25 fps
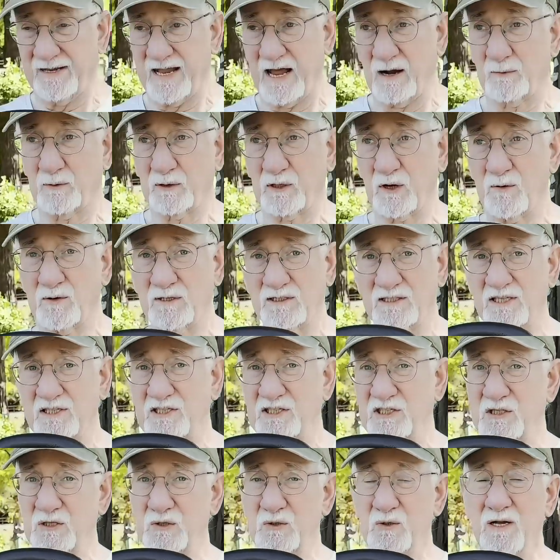Now we're going to
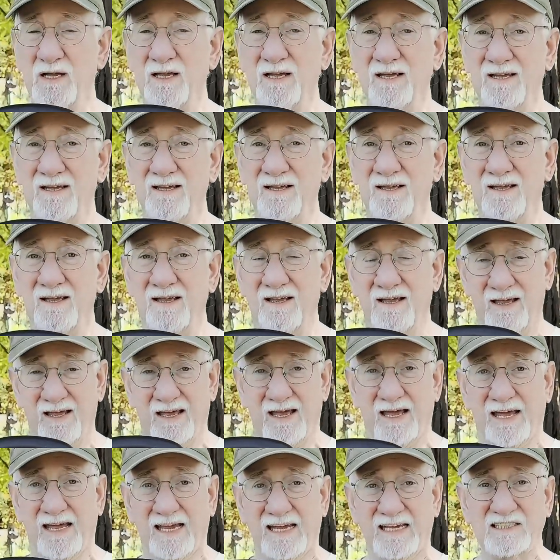do
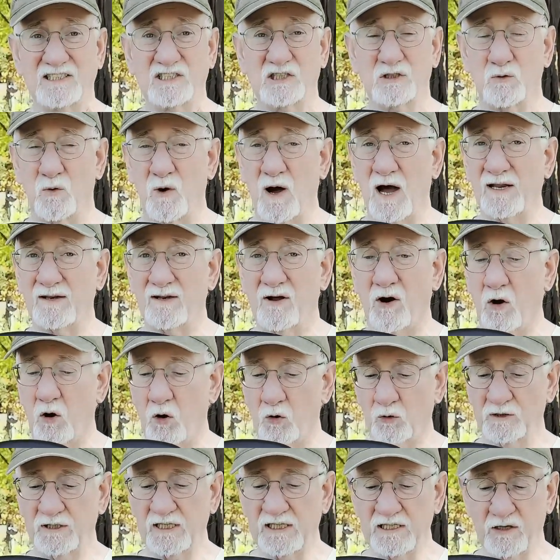a squat
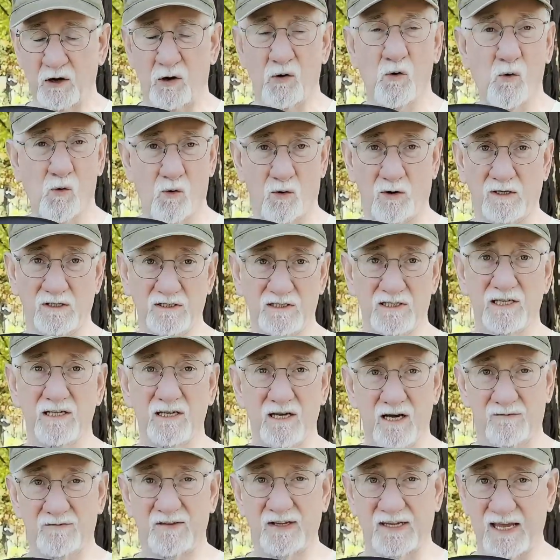holding the horns
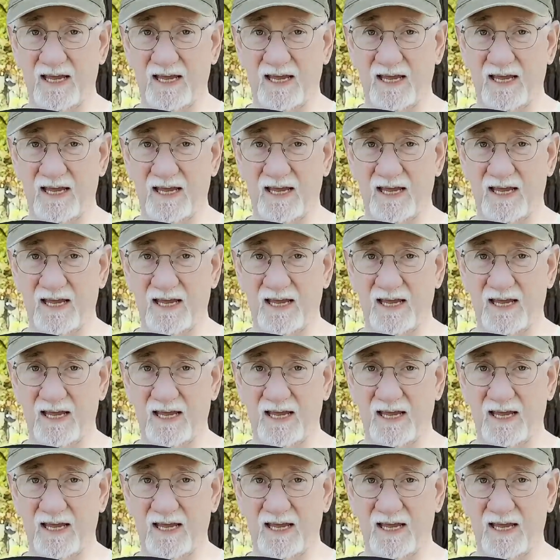of the